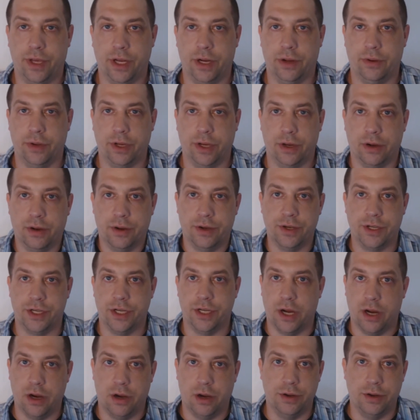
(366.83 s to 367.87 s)
You're in
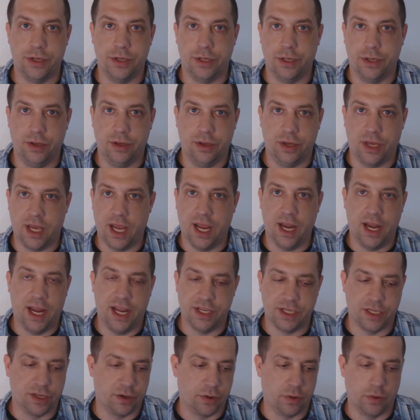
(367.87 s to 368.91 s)
charge. You can't
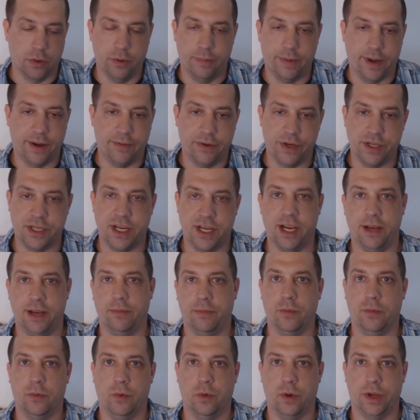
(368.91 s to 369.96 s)
ask the group every
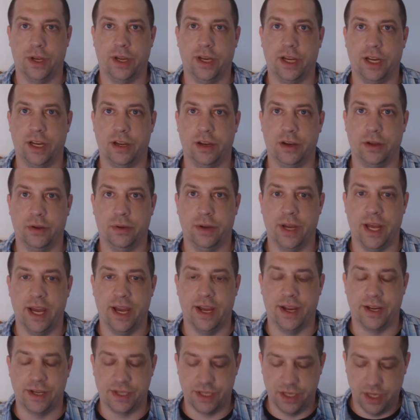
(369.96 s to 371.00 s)
time what you need to do
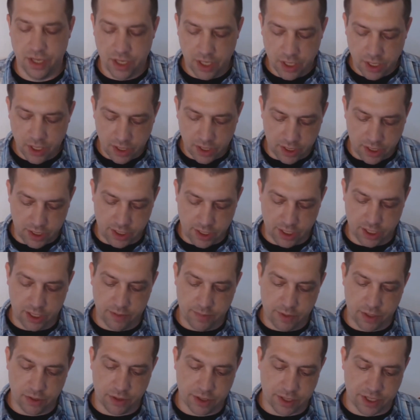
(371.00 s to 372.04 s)
next. You need
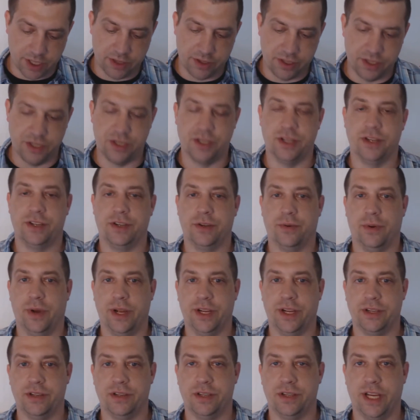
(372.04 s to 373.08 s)
to be looking at these
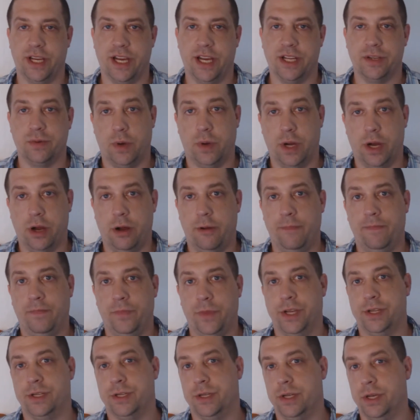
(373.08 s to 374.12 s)
situations as, well,
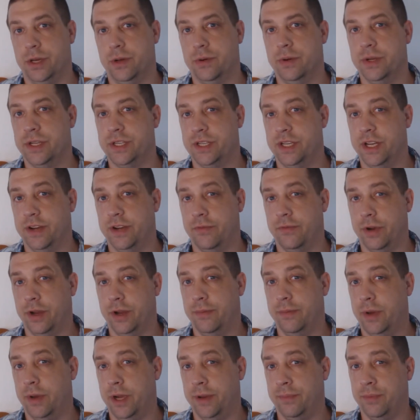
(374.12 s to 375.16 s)
it's new, it's
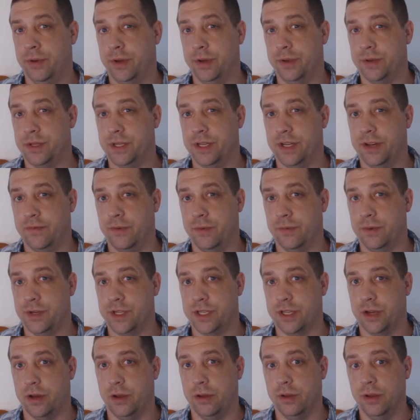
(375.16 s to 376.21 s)
different, it might produce a different
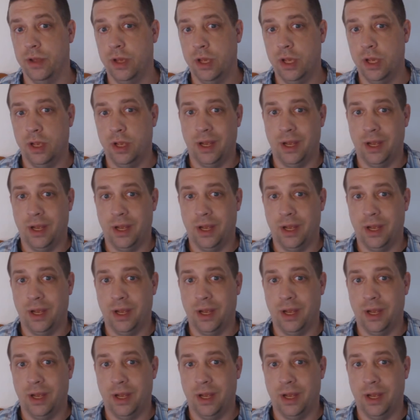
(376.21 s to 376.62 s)
result.